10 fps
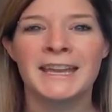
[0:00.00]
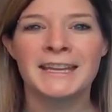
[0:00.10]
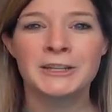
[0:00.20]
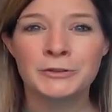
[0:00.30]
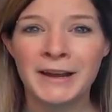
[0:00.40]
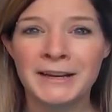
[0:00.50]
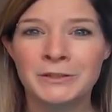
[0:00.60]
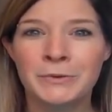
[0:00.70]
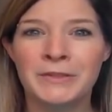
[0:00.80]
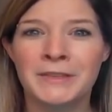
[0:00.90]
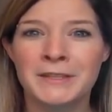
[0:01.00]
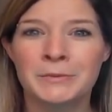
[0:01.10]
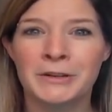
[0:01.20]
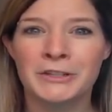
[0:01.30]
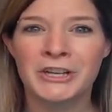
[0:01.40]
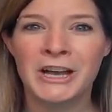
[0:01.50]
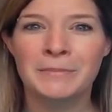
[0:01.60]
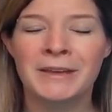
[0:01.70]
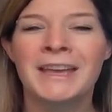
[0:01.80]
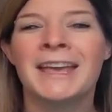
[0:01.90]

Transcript: interact with this workshop,